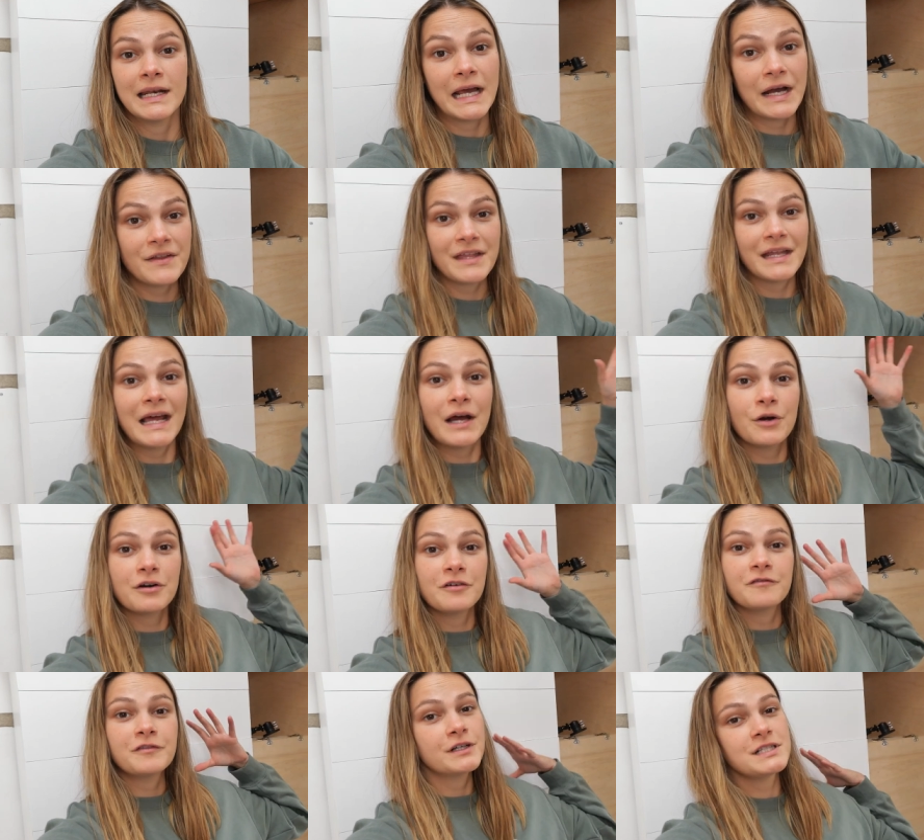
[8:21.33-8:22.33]
Now that
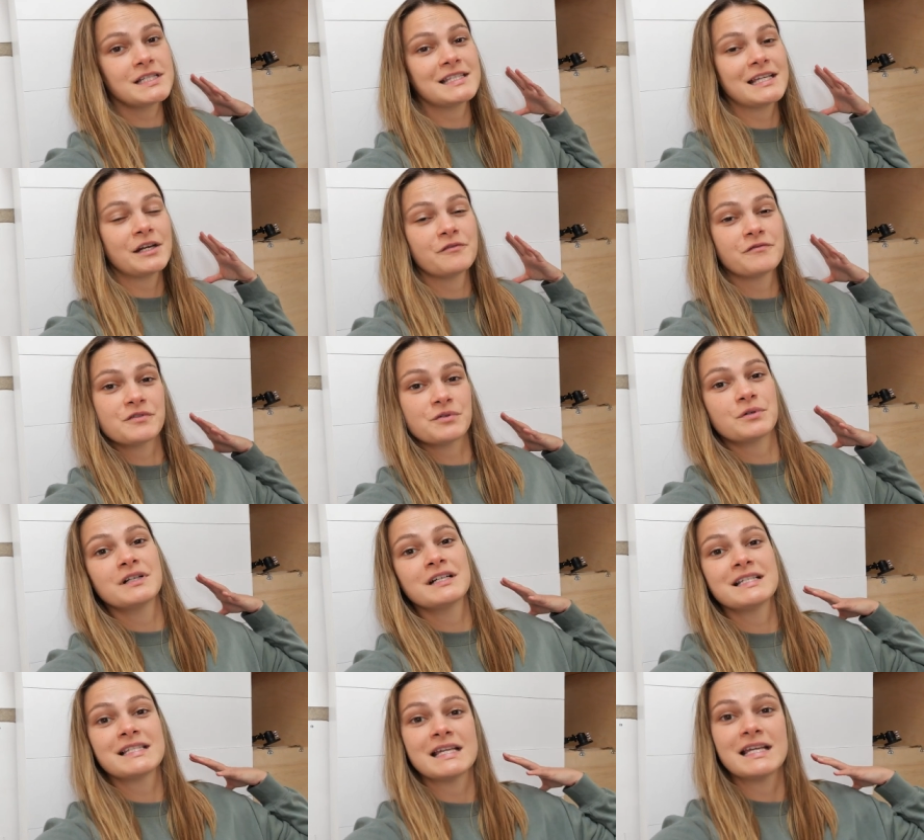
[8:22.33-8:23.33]
our first set of
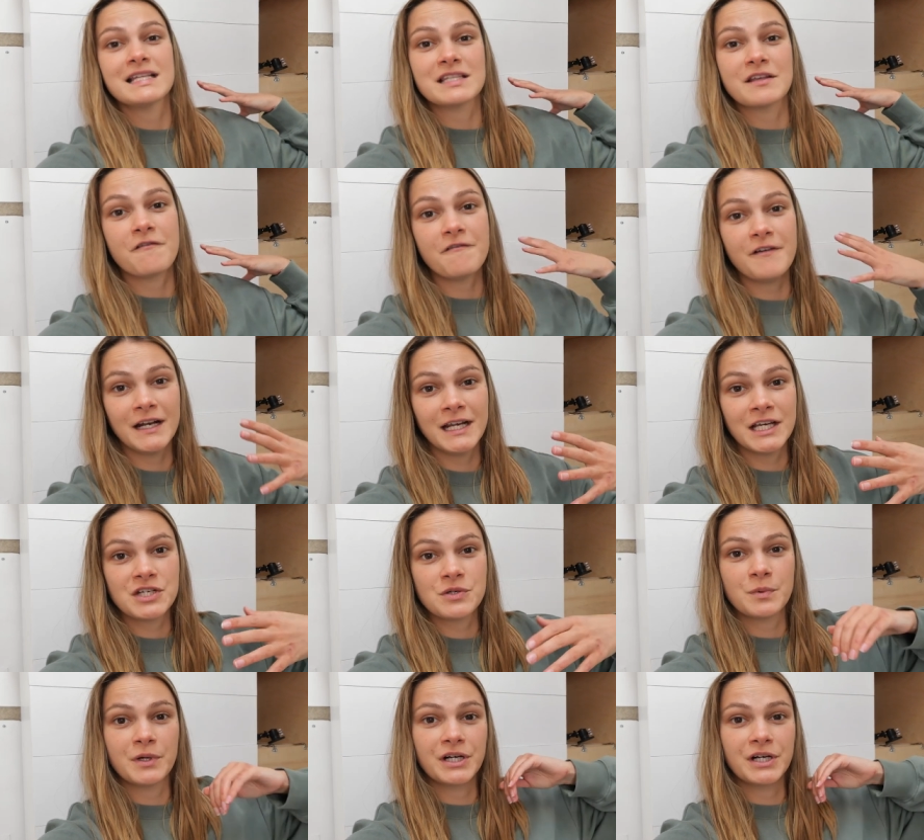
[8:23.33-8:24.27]
drawers is finished,